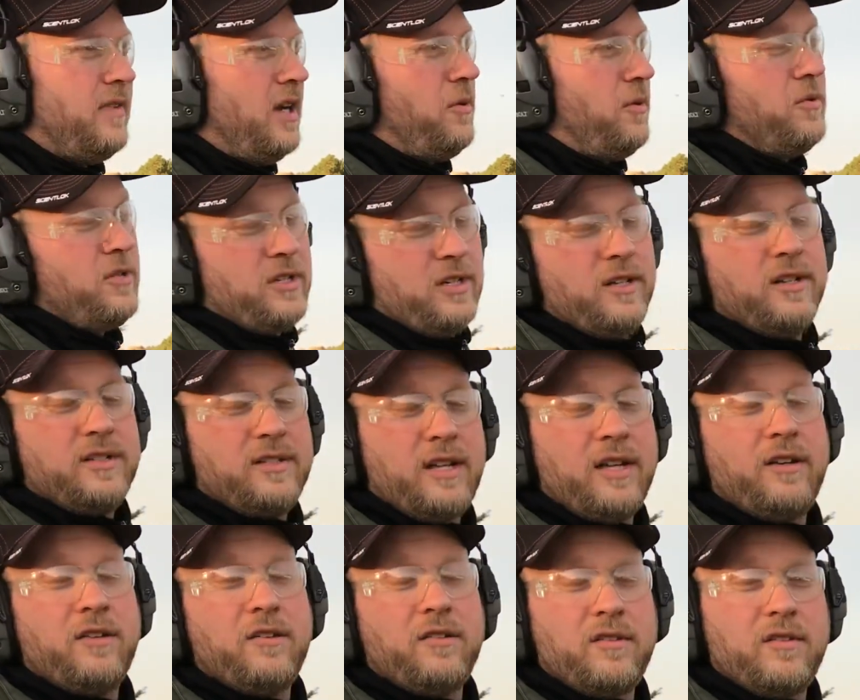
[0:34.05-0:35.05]
I wasn't going to
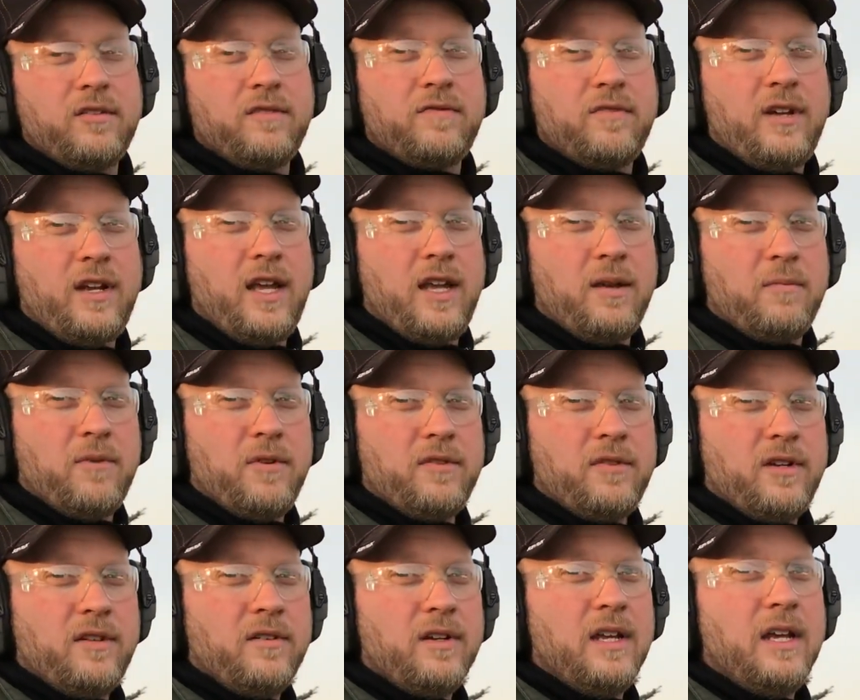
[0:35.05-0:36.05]
say no to the free ammo
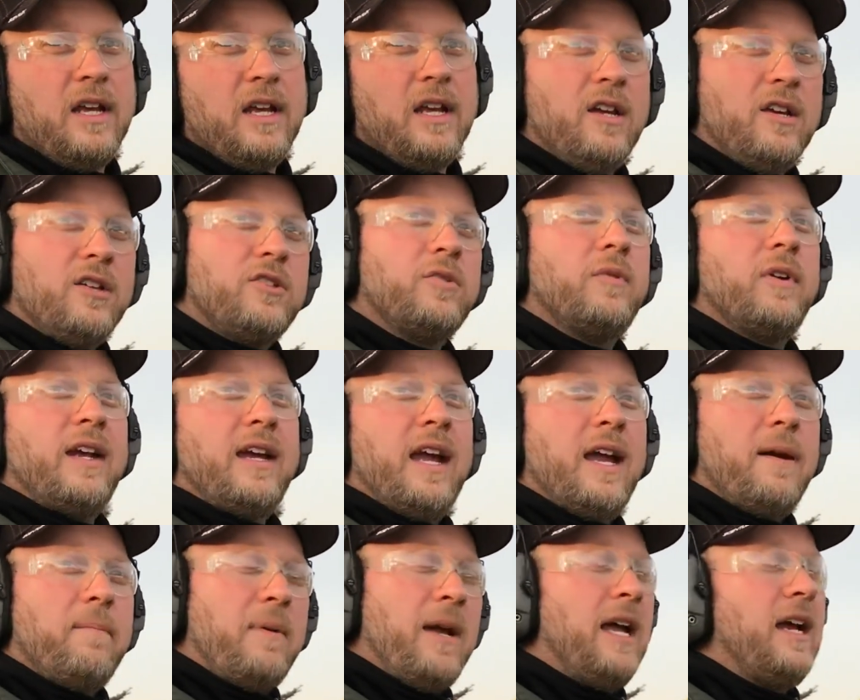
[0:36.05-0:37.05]
though. So when I
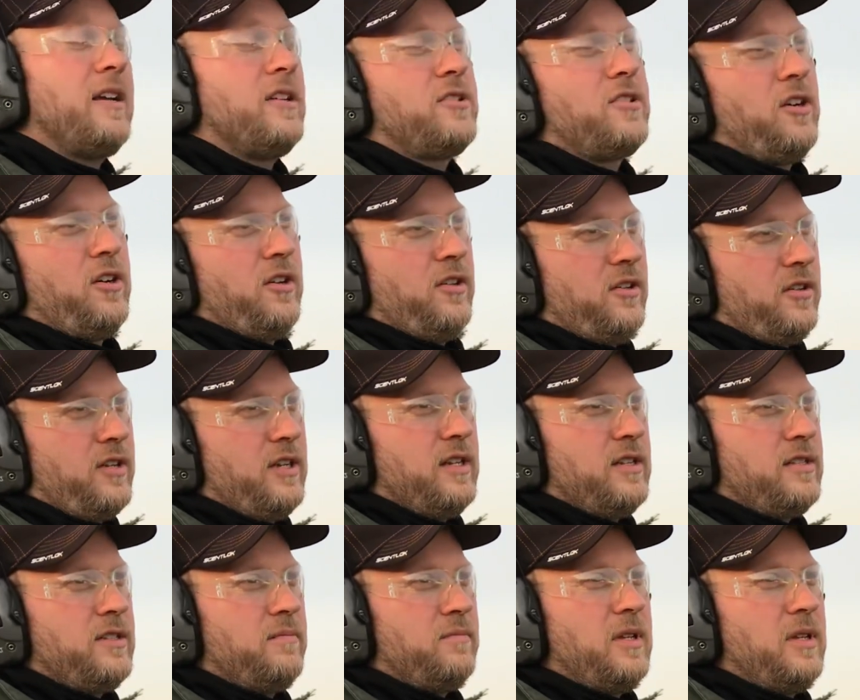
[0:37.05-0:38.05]
got back, I started looking
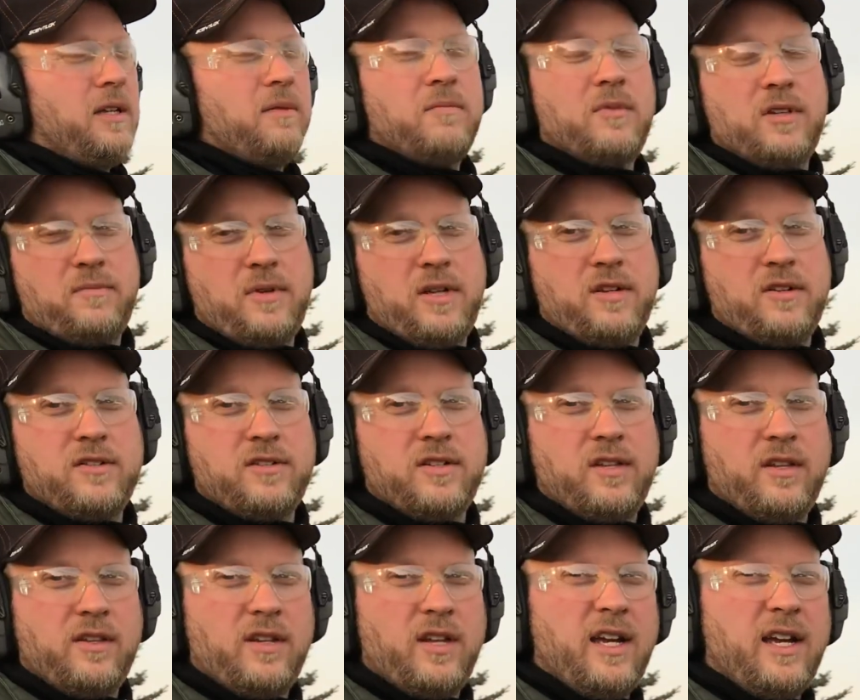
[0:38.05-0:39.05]
at some 10mm
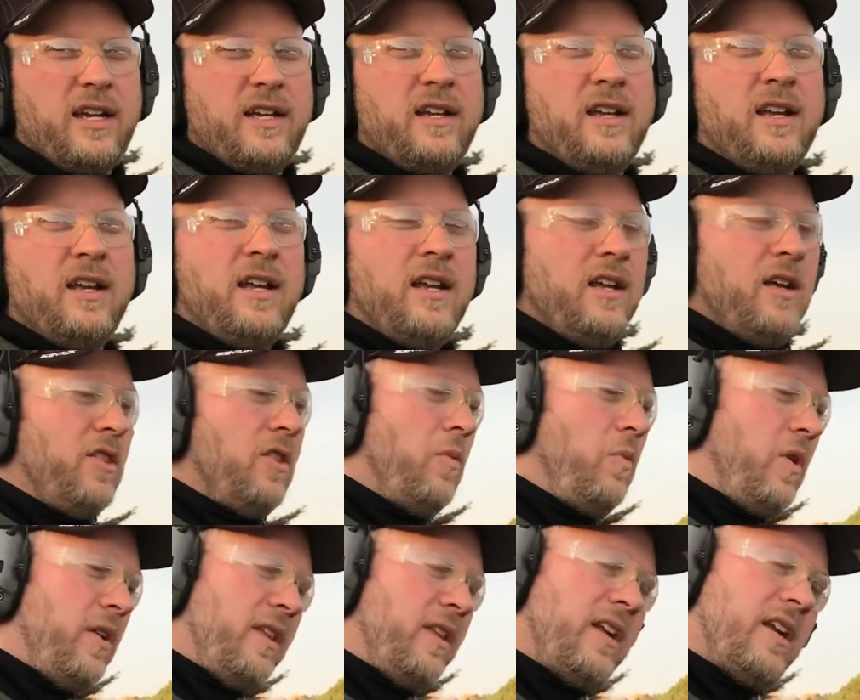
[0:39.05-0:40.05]
online. The
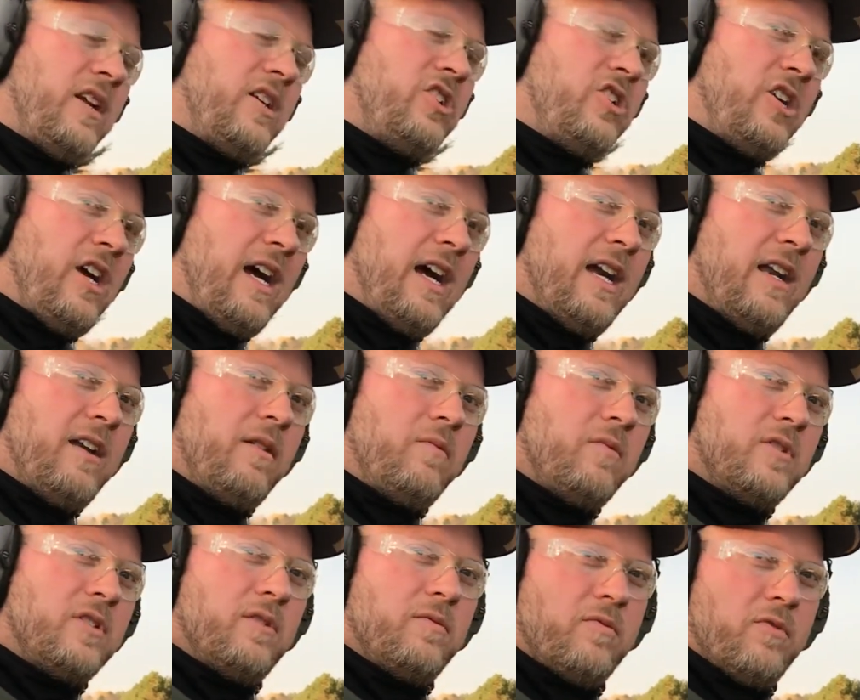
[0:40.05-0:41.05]
one that I shot
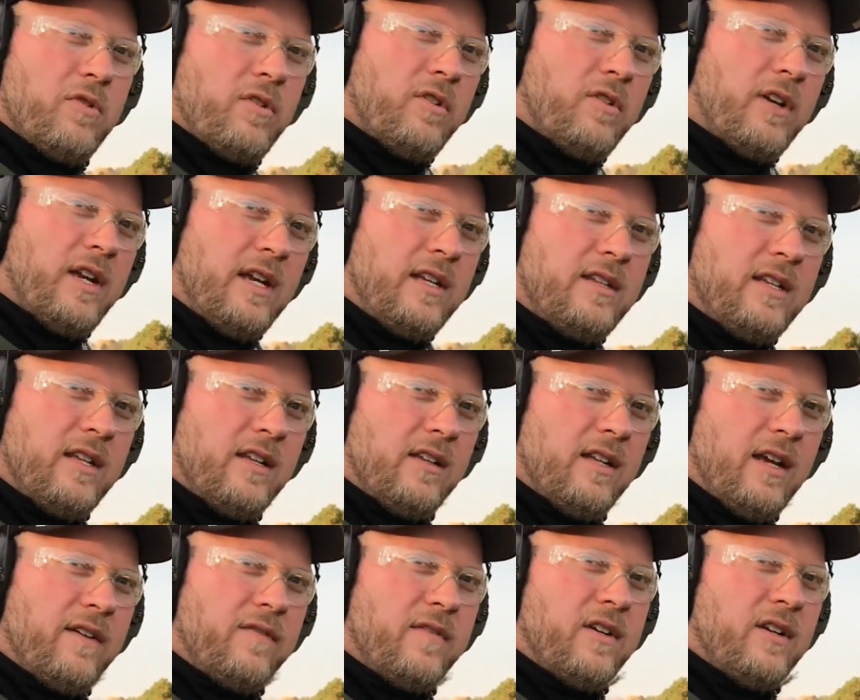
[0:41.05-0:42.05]
was the Ruger
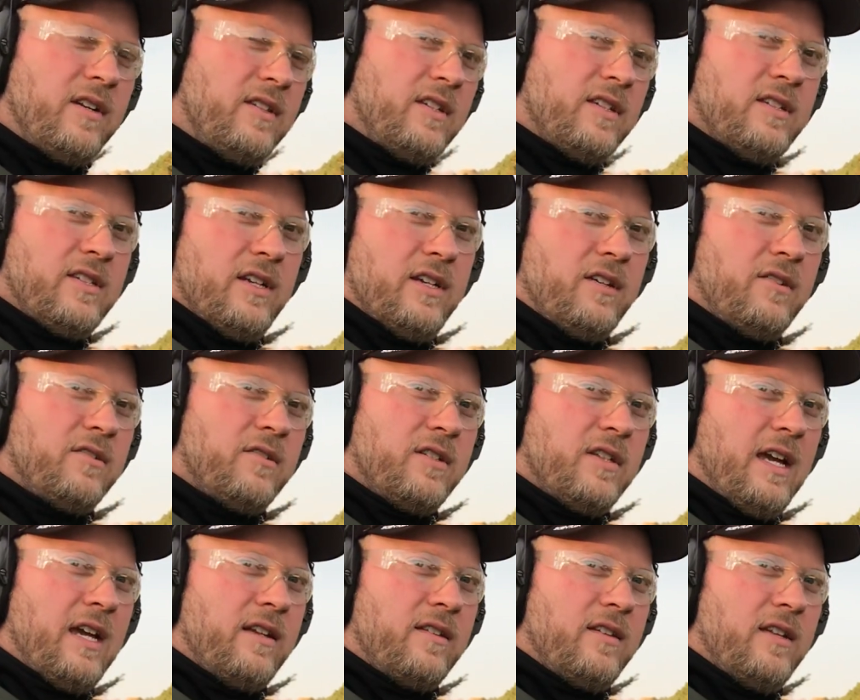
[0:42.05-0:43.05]
1911, and it's a single
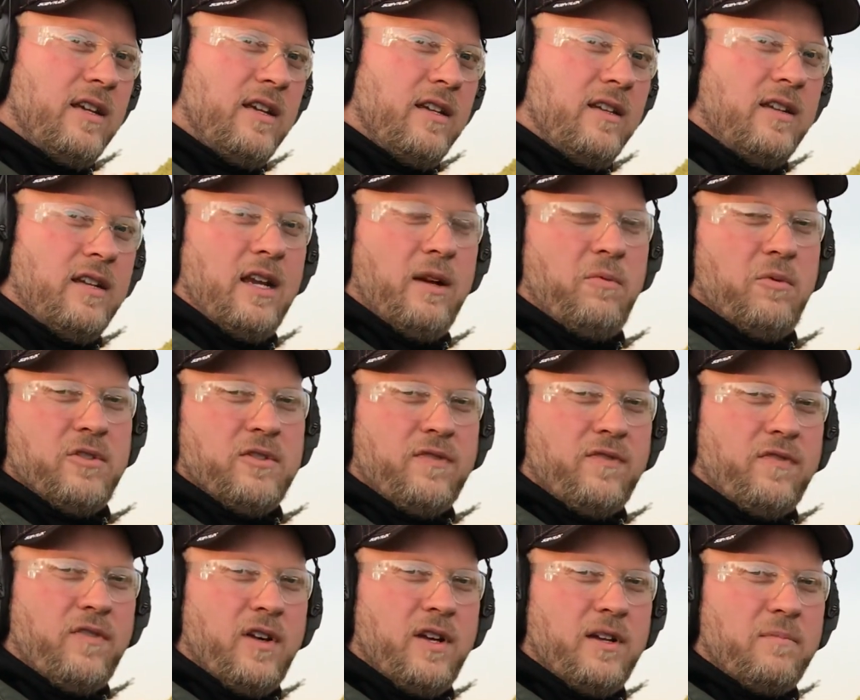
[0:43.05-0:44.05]
stack 10. It was
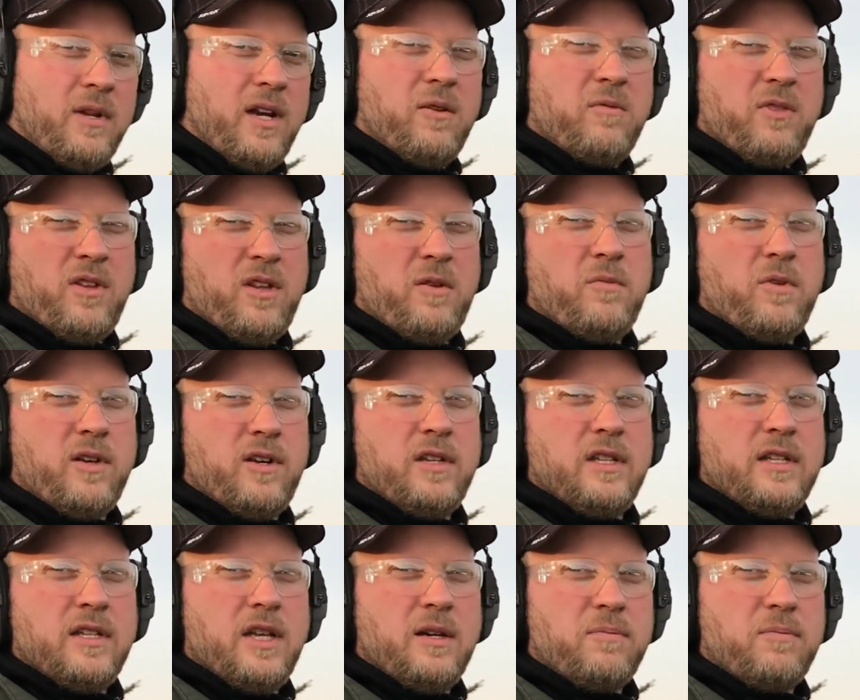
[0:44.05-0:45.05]
fun, but I really wanted
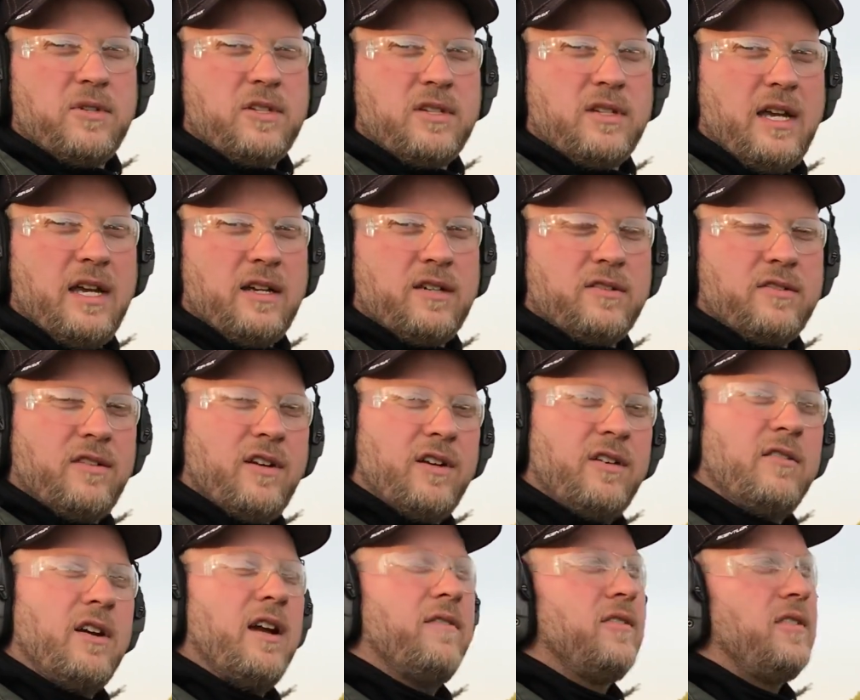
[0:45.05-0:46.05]
a double stack, so I
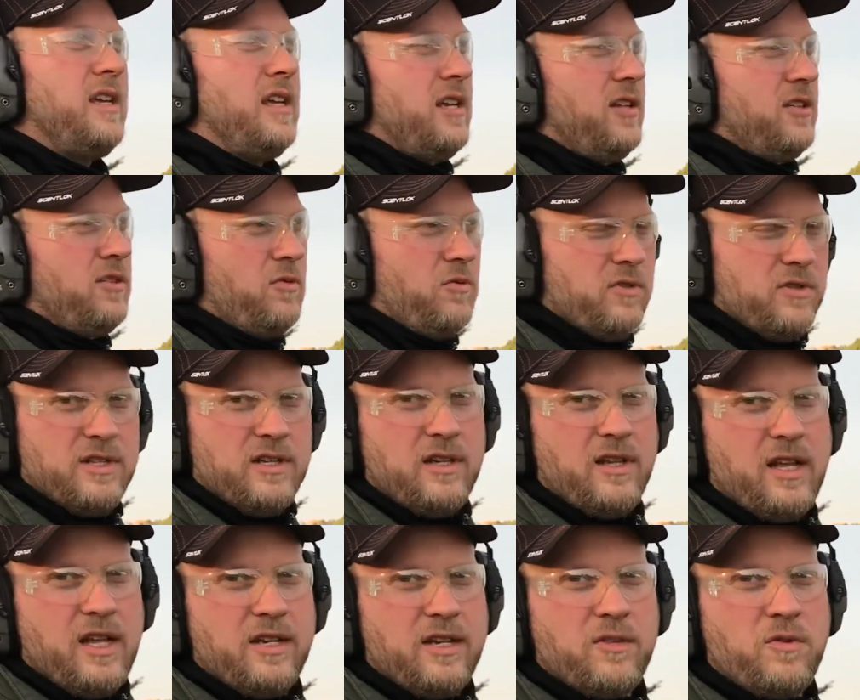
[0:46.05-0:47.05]
gravitated towards the
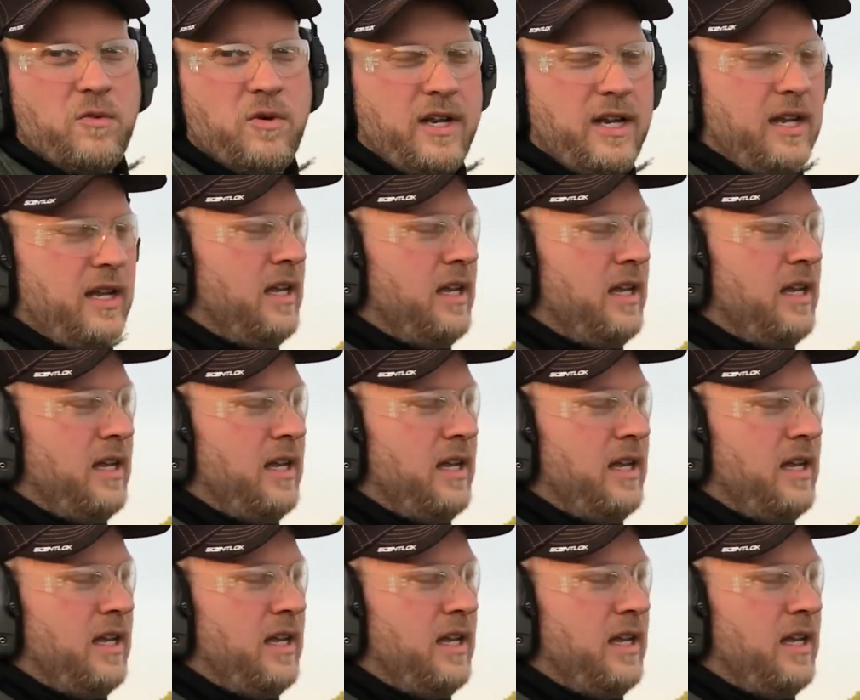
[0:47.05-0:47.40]
Glock 20.